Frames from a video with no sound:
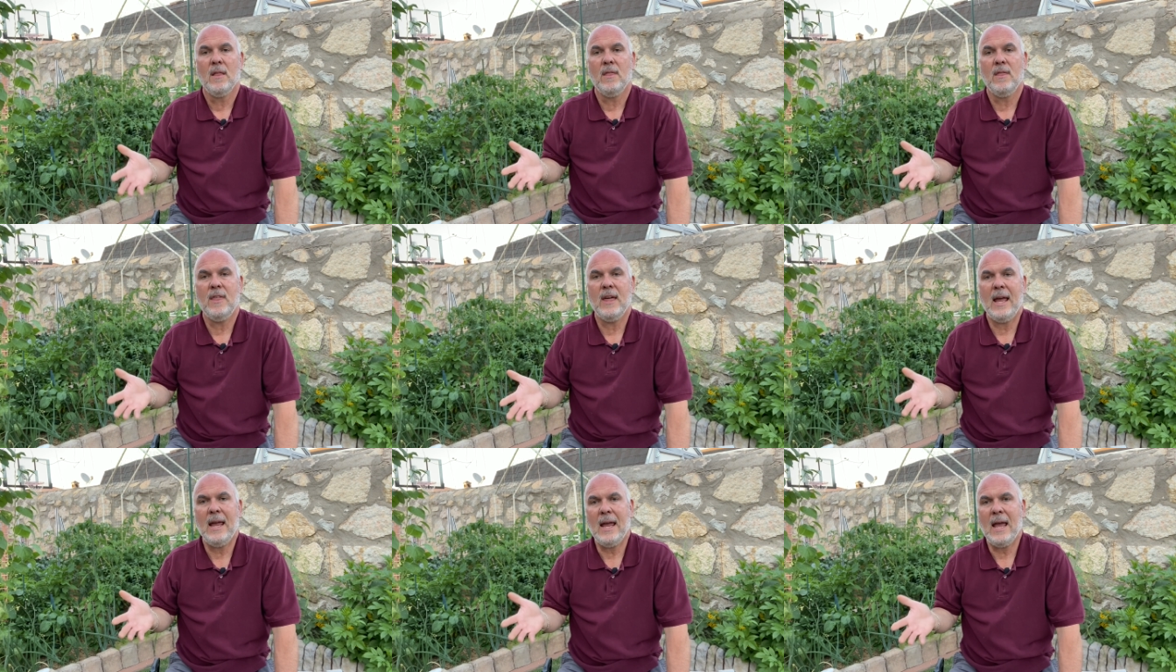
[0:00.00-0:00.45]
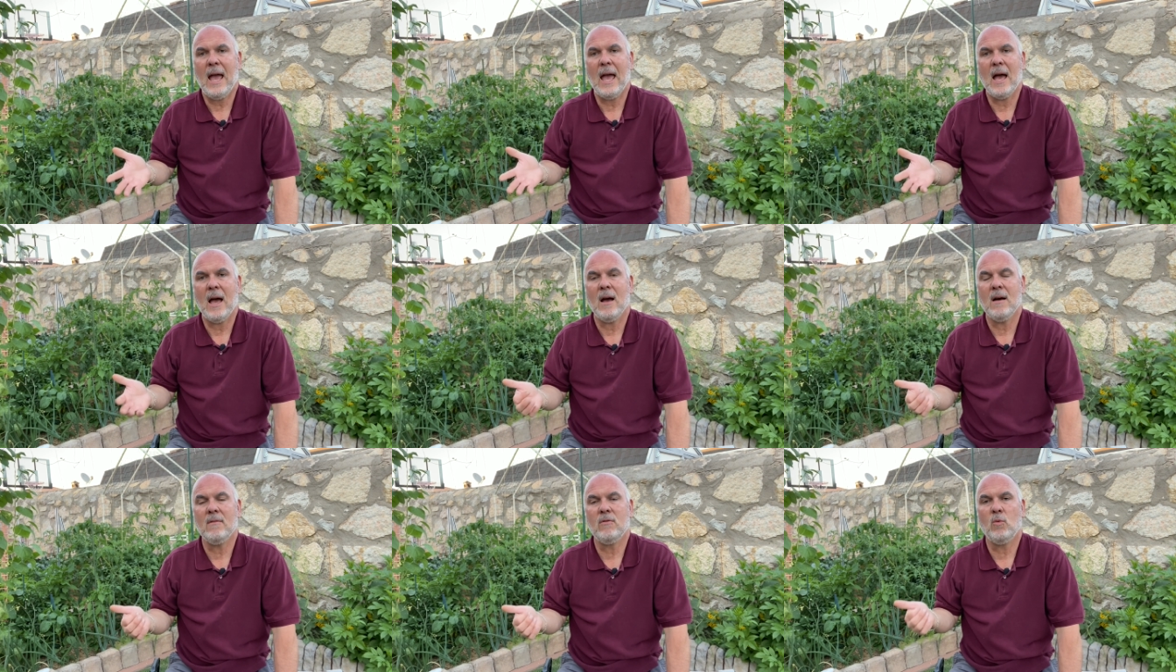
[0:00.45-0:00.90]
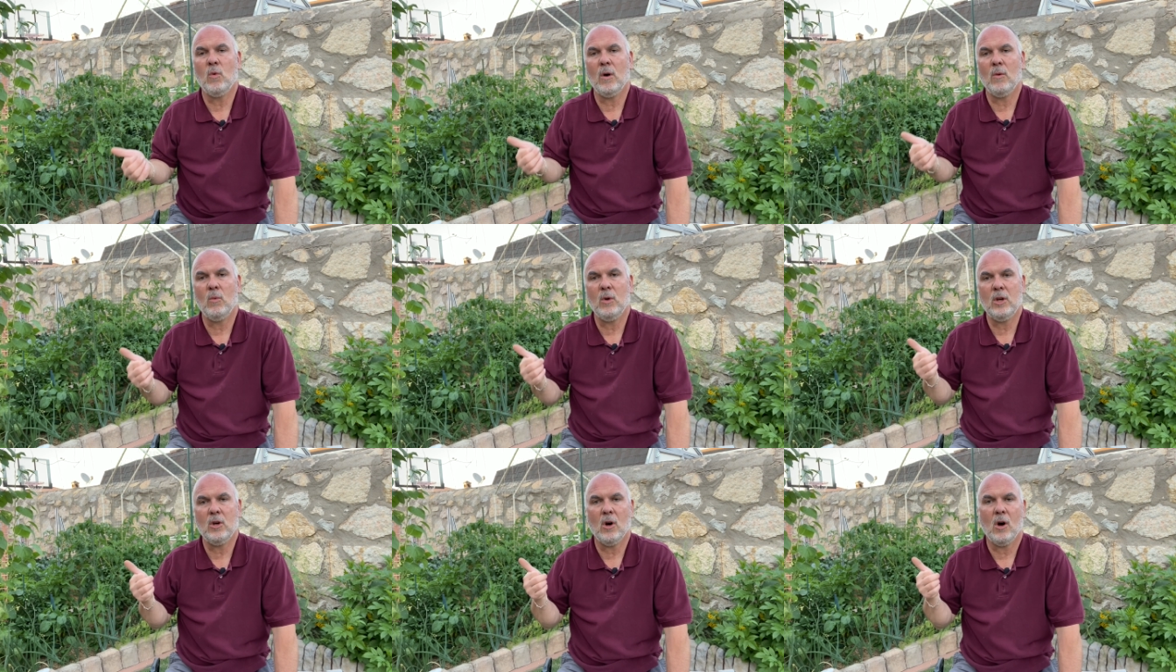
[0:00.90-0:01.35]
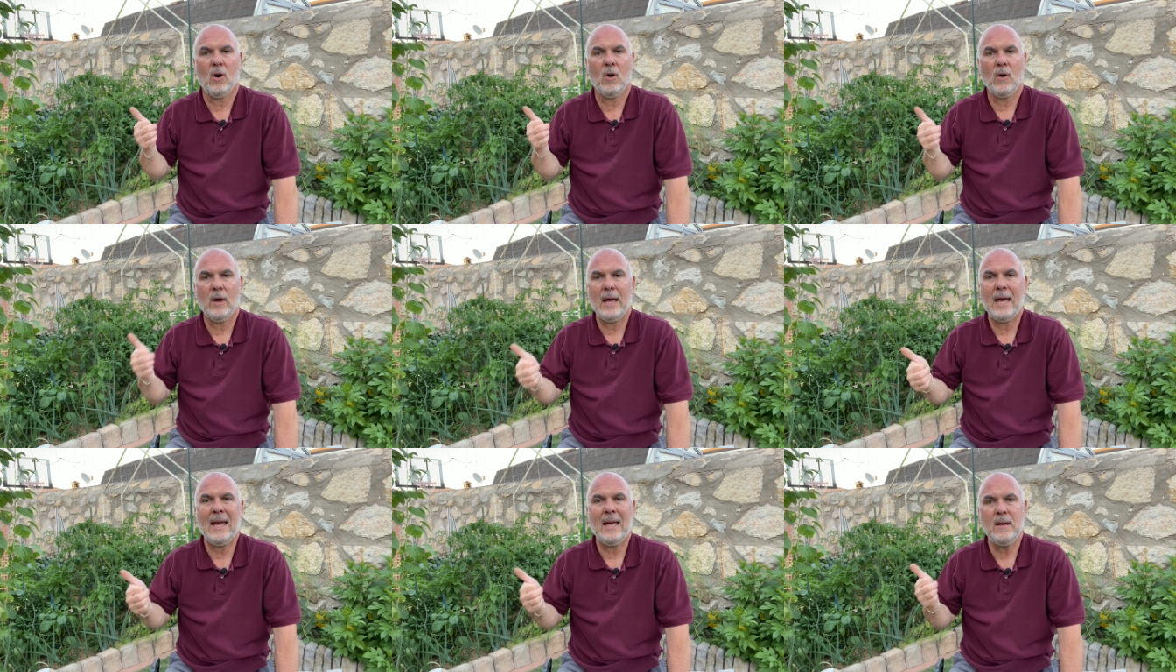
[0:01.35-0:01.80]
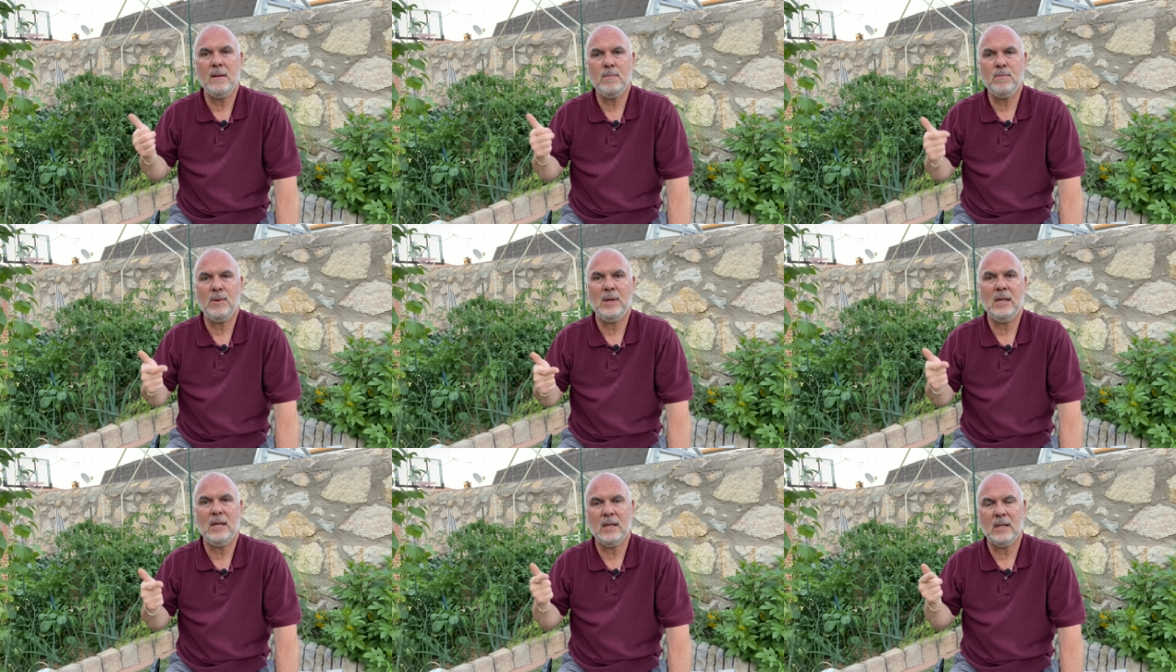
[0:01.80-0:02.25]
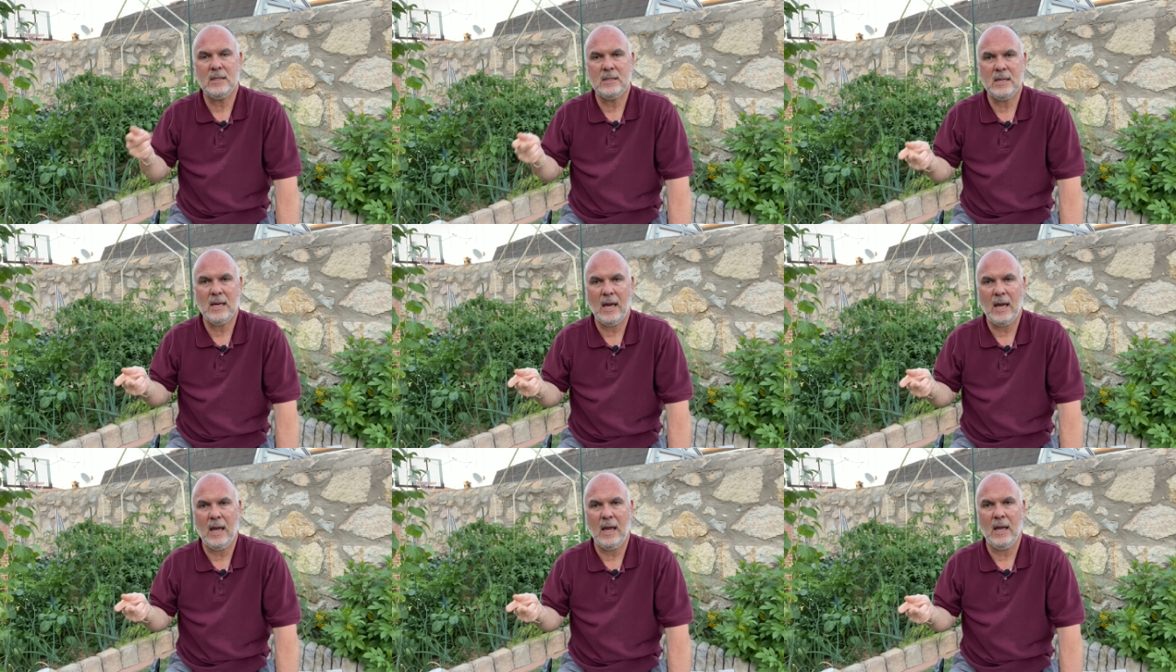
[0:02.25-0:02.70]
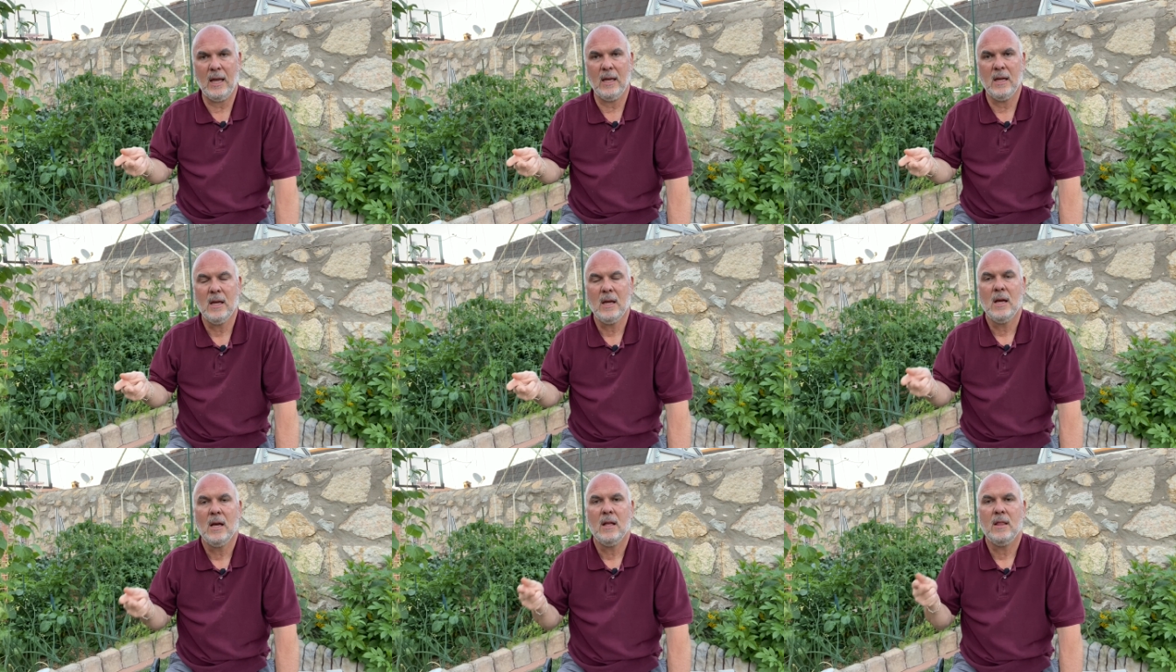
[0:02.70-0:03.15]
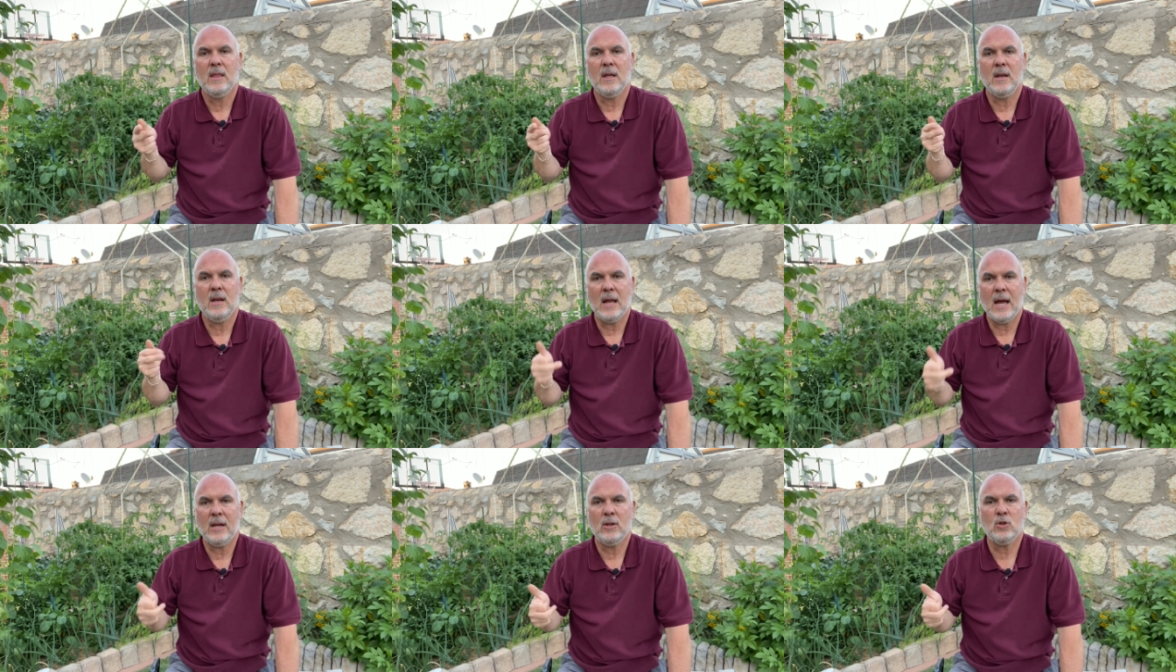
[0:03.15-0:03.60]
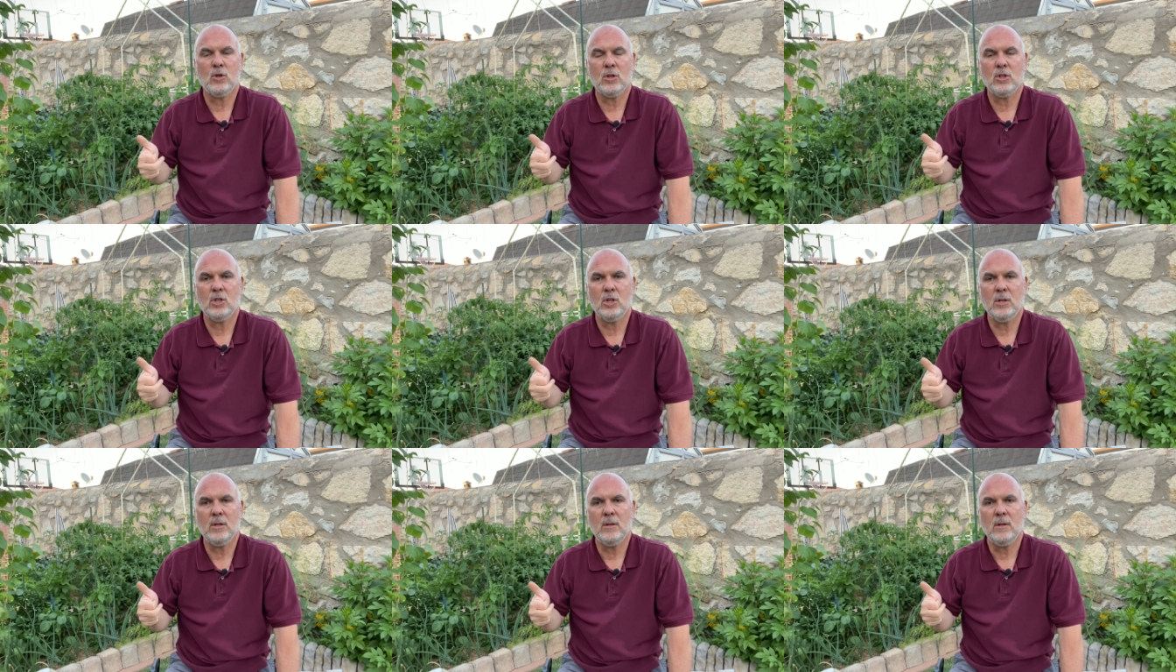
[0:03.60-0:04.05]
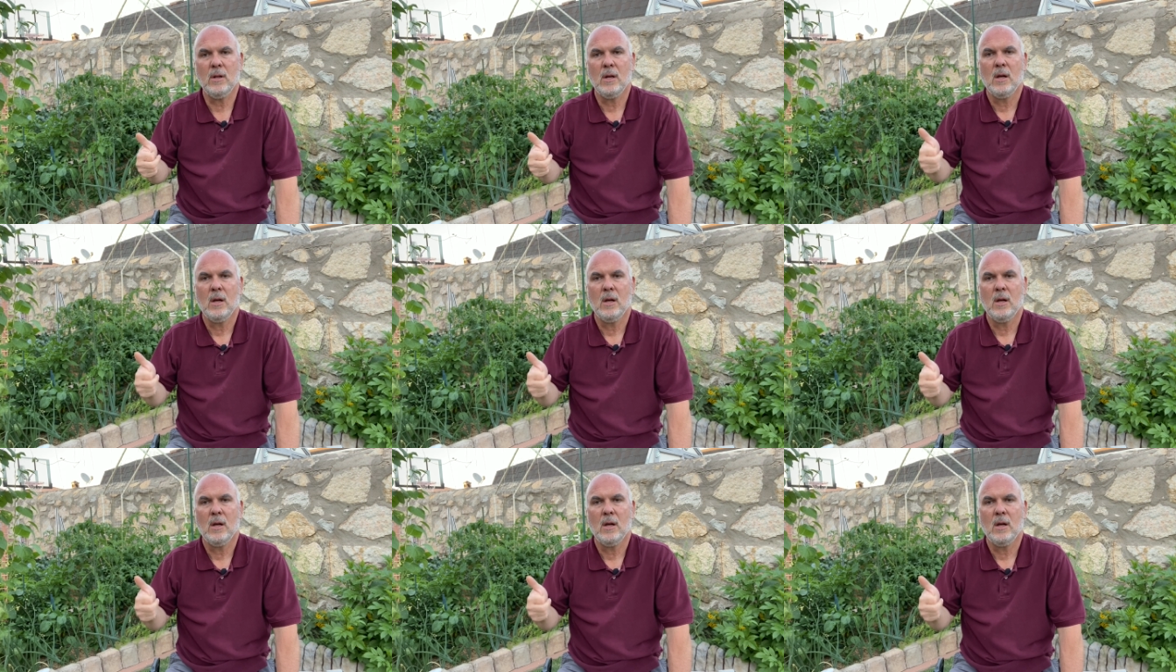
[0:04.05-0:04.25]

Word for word: They have what we call N, P, and K. The nitrogen,